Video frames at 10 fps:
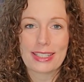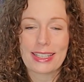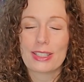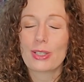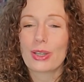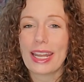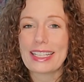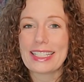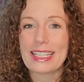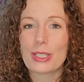it's a good
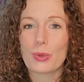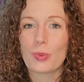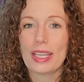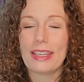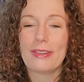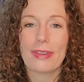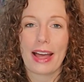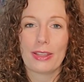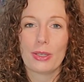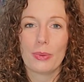idea to
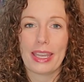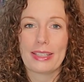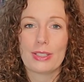reevaluate